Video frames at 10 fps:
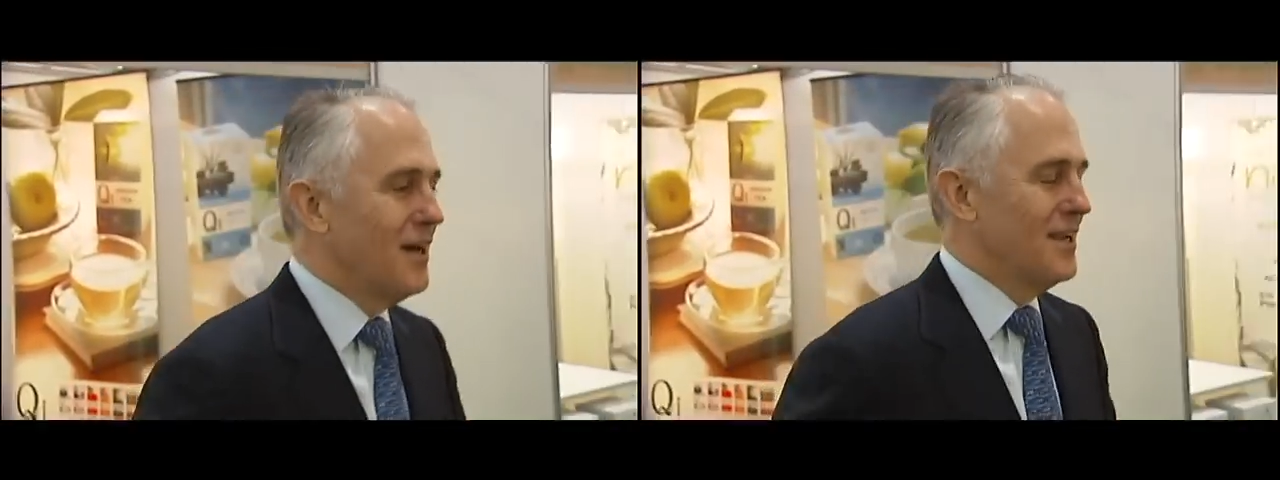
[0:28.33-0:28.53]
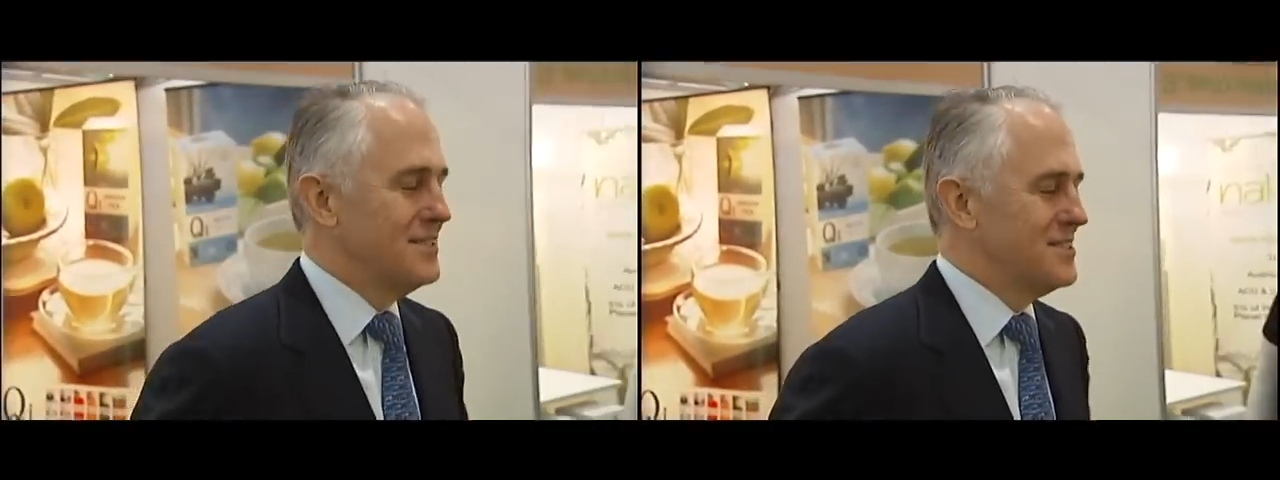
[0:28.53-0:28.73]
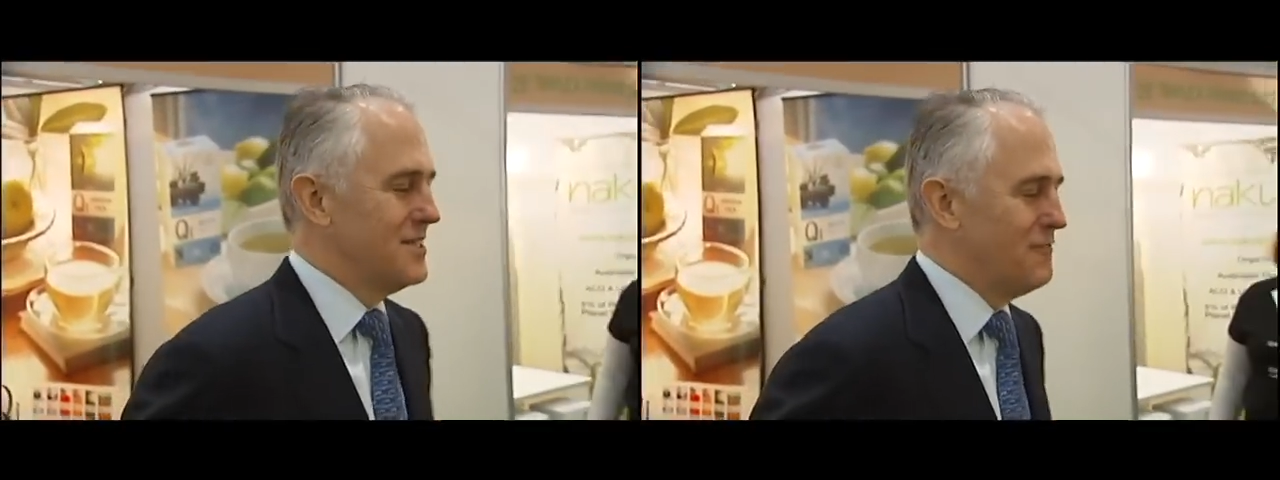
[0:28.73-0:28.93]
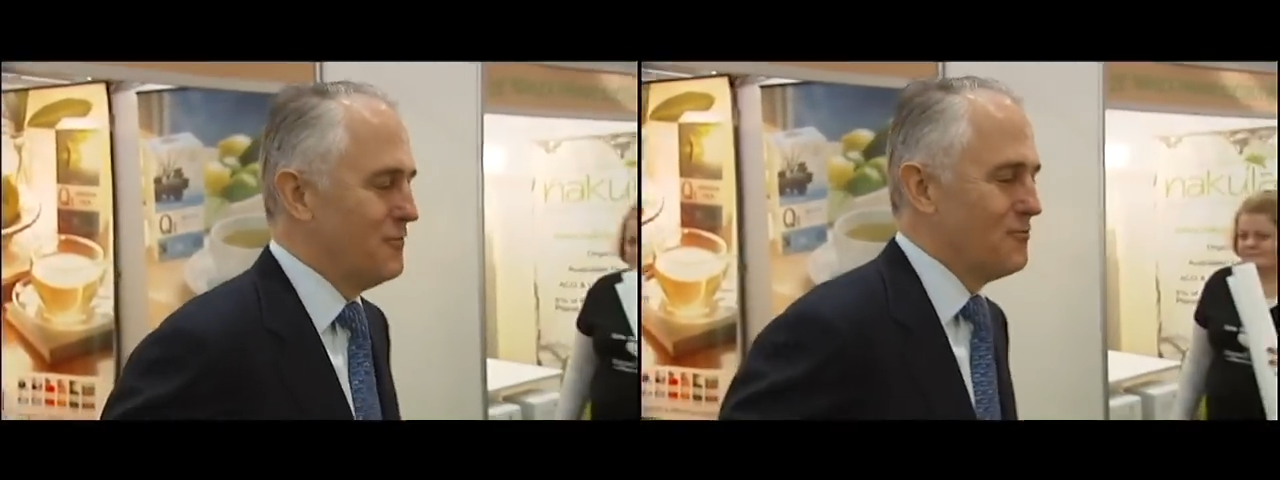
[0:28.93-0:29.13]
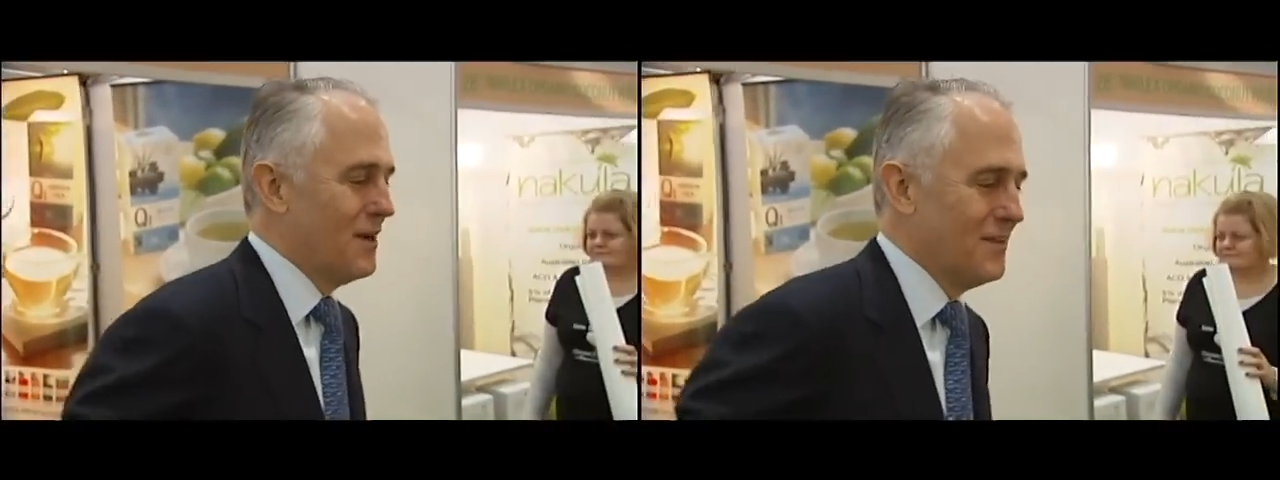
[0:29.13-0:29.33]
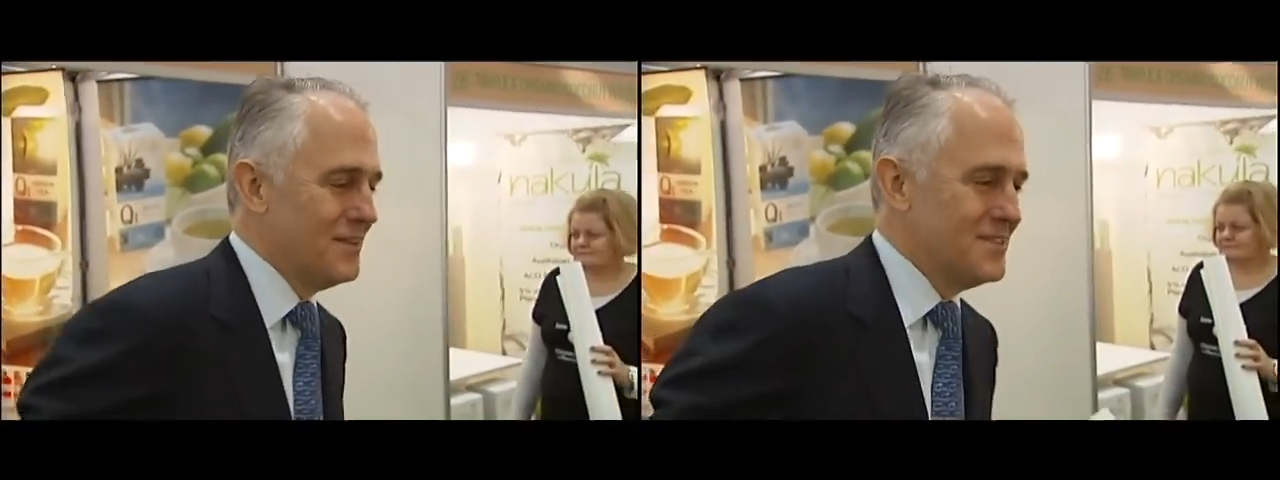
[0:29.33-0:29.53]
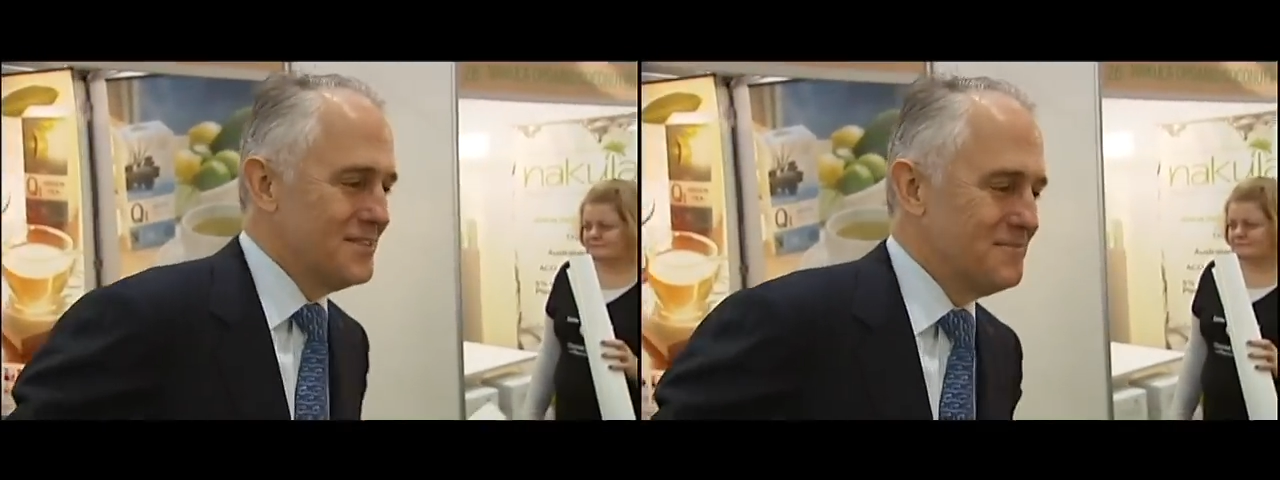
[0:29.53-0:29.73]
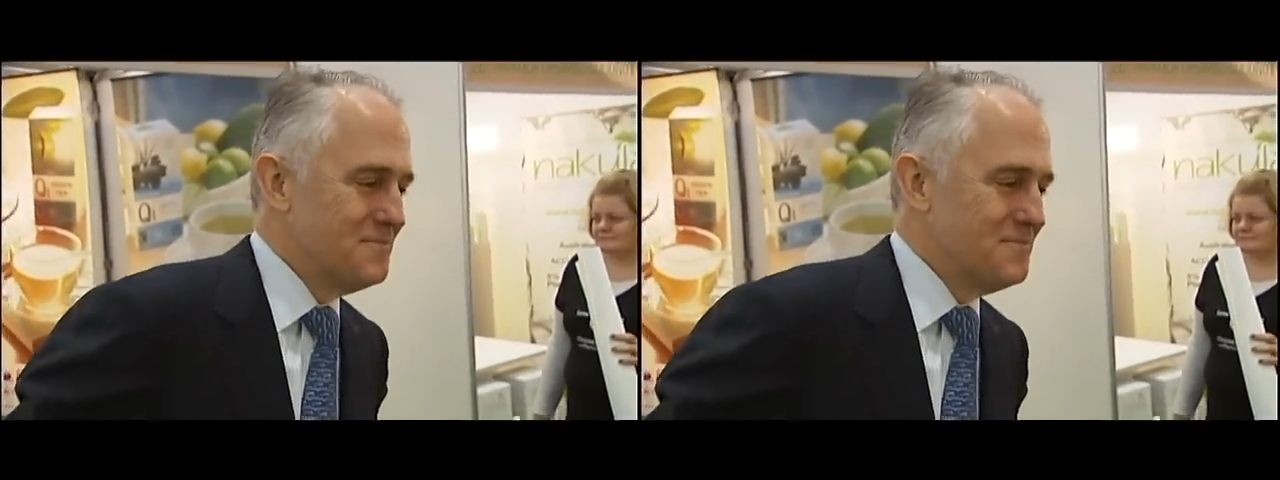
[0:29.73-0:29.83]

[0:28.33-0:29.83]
let's see if you run this.